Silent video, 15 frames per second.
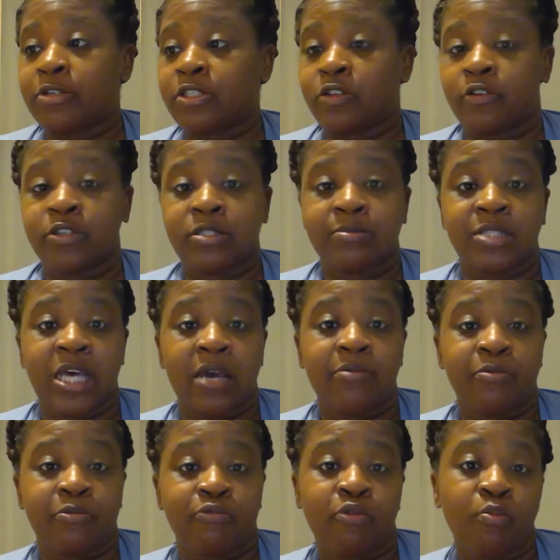So there's some type of
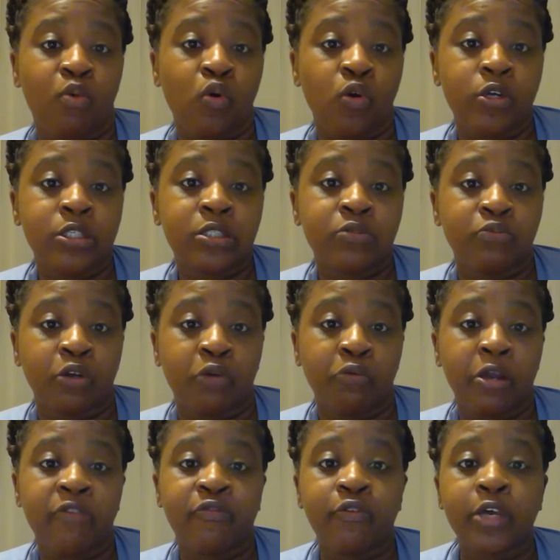remorse,
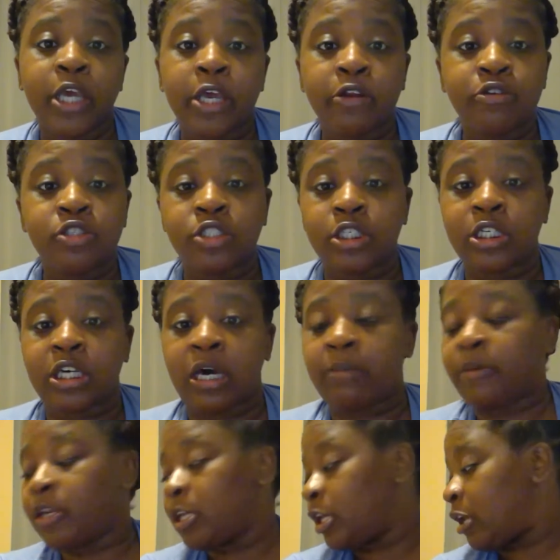regretful energy
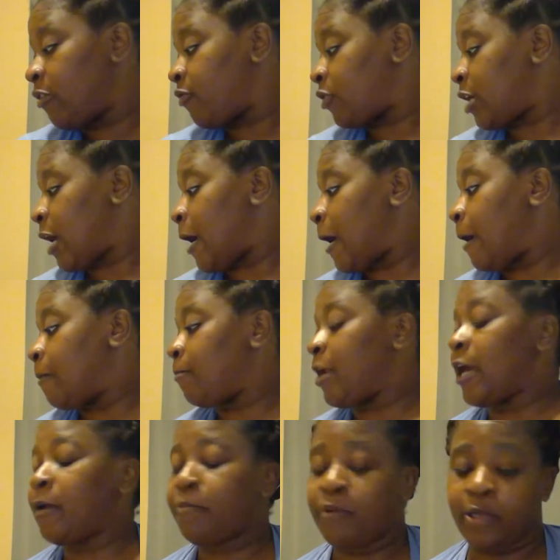coming in for y'all. Knight of